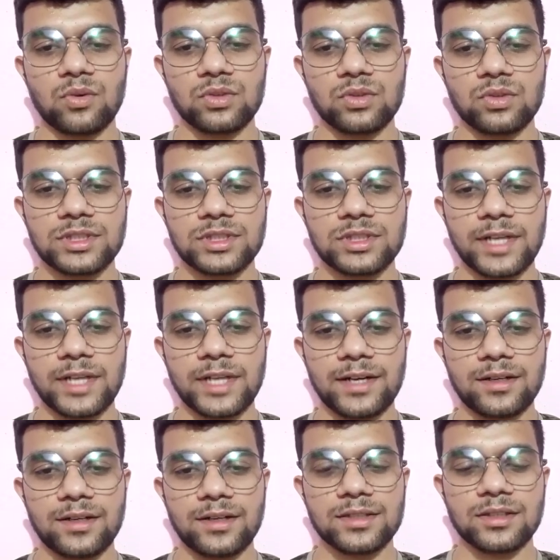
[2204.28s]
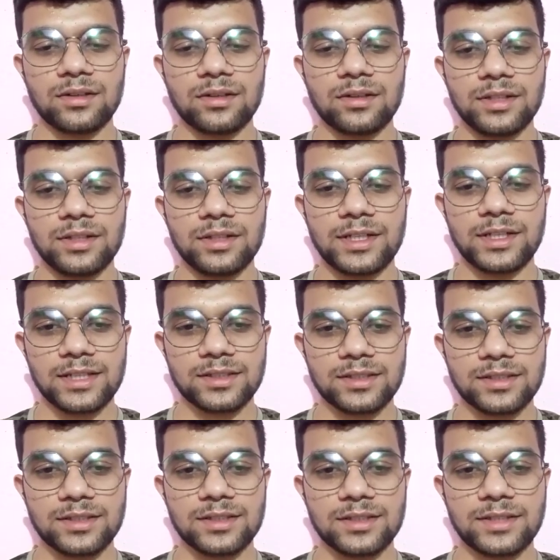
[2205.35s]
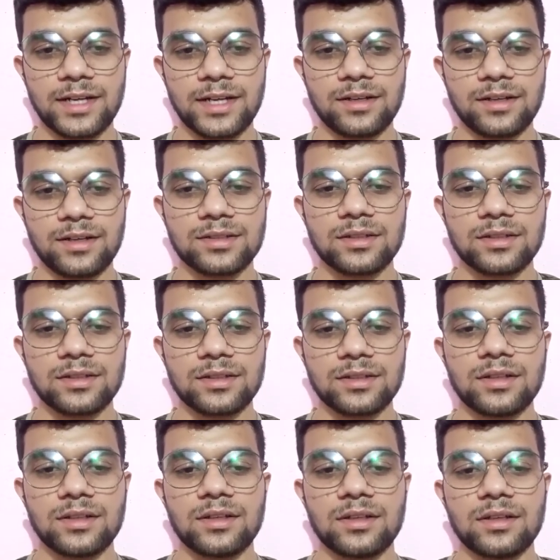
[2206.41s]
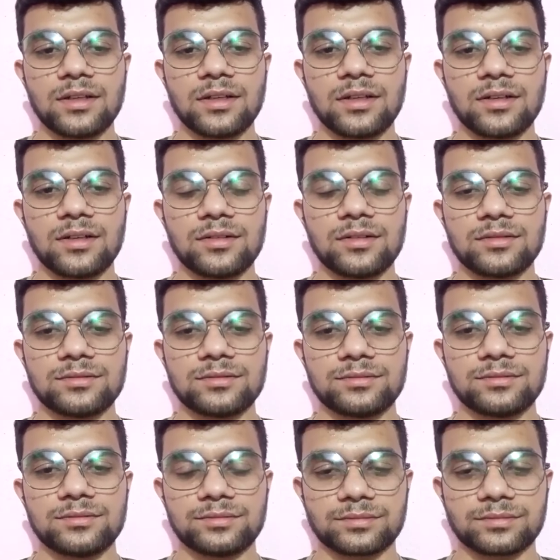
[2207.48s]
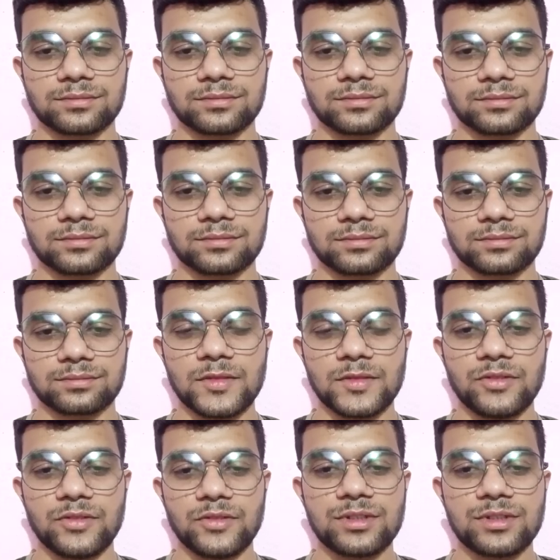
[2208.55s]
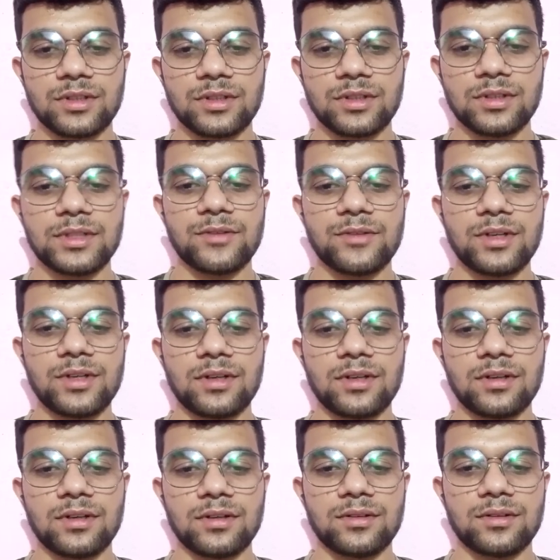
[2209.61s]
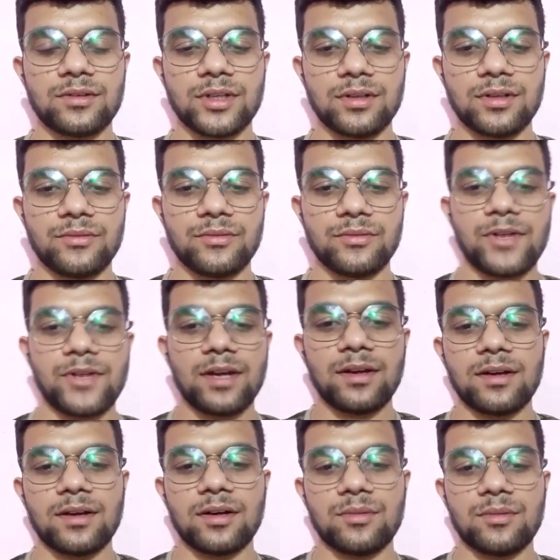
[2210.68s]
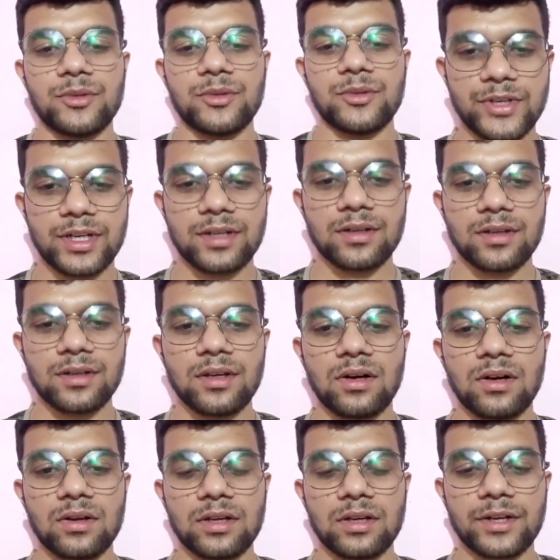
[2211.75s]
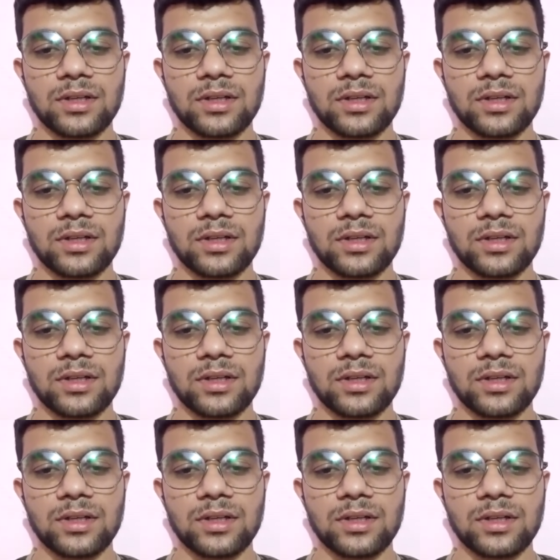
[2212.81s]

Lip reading: which they will verify before getting certificates or a regular audit has been done to maintain standards of the food.